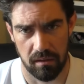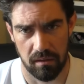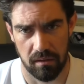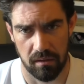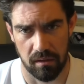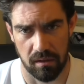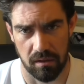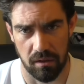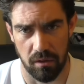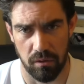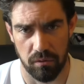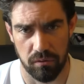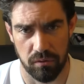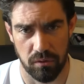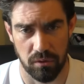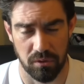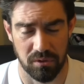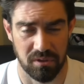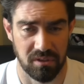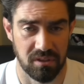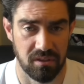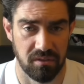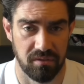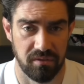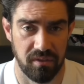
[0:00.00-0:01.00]
The golf
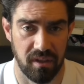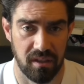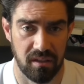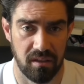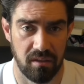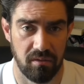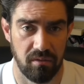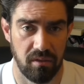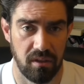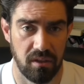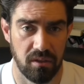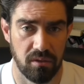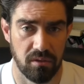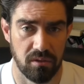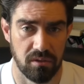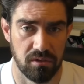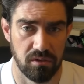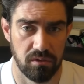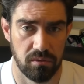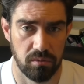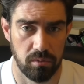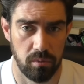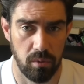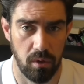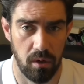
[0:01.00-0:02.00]
course is effectively on a
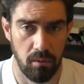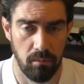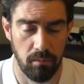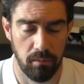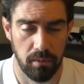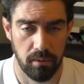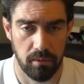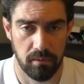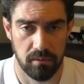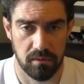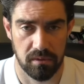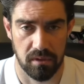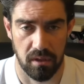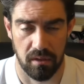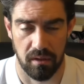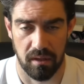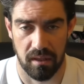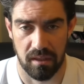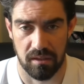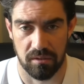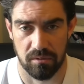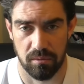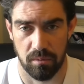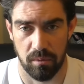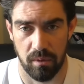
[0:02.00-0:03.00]
swamp, so
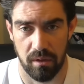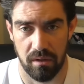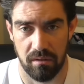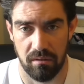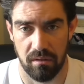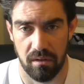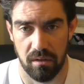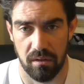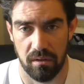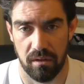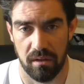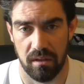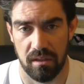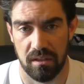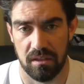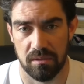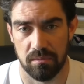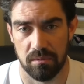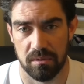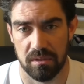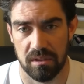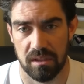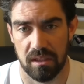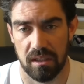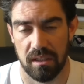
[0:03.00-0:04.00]
that's where a lot of these
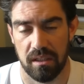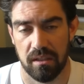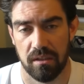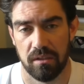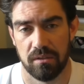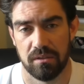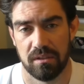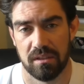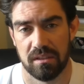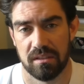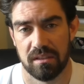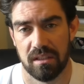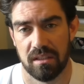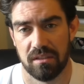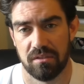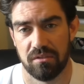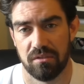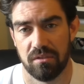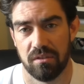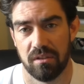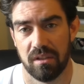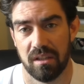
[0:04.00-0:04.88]
mosquitoes etc.